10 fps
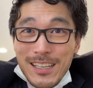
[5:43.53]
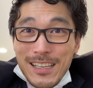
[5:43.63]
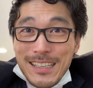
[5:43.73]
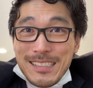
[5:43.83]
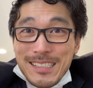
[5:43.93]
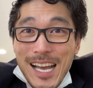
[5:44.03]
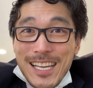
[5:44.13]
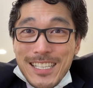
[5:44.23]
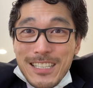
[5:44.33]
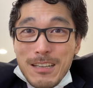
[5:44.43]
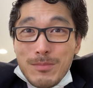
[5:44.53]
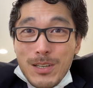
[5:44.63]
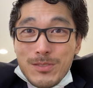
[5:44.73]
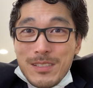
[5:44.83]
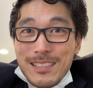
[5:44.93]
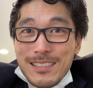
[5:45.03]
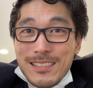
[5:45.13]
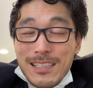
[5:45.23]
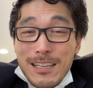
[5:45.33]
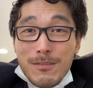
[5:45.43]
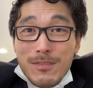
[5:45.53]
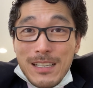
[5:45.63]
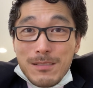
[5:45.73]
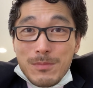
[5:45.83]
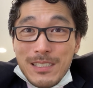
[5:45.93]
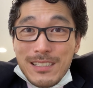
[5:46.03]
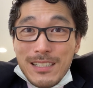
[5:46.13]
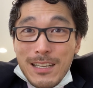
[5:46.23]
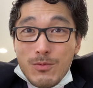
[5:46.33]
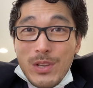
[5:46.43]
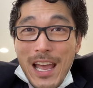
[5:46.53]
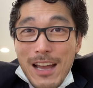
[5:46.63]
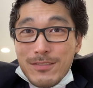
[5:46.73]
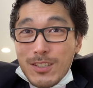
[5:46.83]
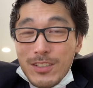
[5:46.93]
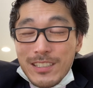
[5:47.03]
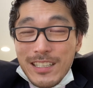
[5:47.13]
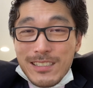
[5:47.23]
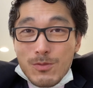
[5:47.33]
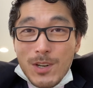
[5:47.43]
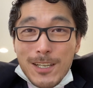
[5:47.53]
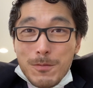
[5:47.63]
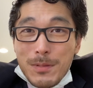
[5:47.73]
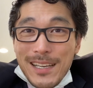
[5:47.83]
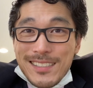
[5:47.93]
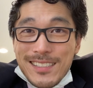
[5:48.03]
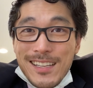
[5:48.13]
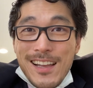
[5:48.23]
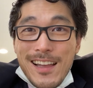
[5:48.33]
excited about these advancements that we have nowadays in rhinoplasty,